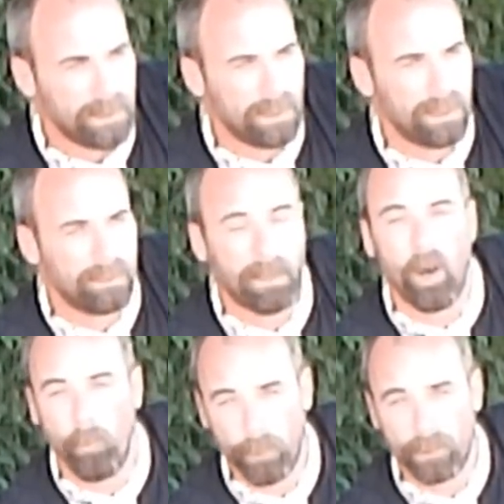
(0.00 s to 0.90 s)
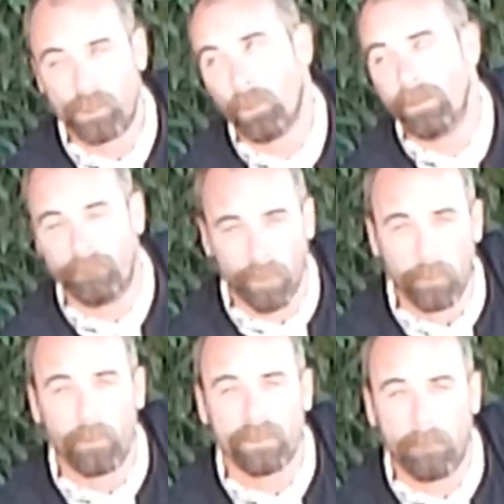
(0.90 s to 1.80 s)
I hope you enjoyed the
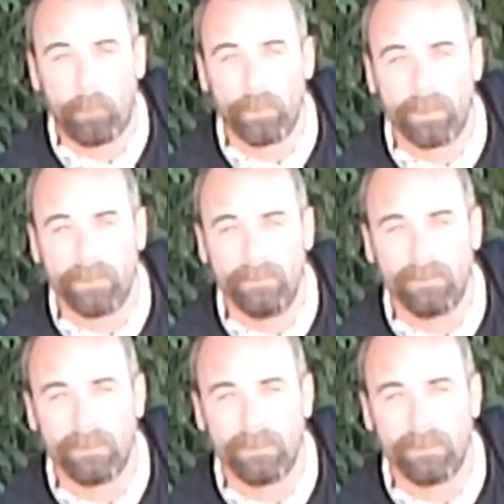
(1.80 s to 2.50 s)
photos I put in.